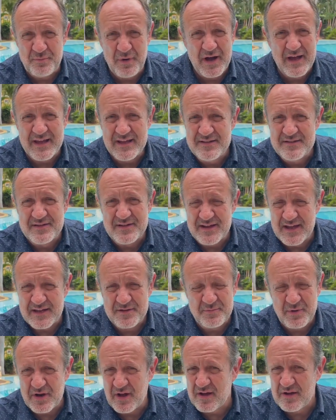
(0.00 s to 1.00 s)
my
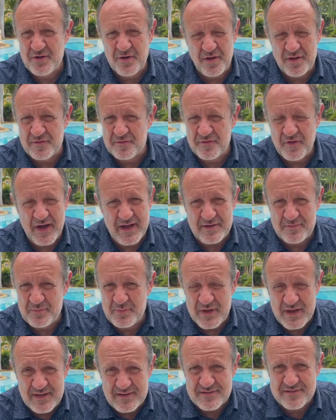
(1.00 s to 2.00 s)
intellect, but I can't find
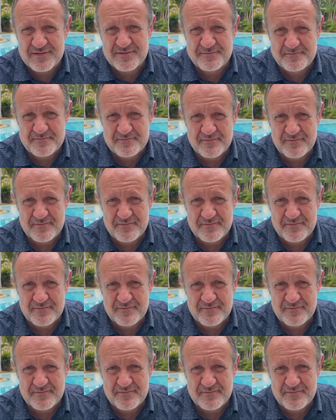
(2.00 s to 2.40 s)
peace."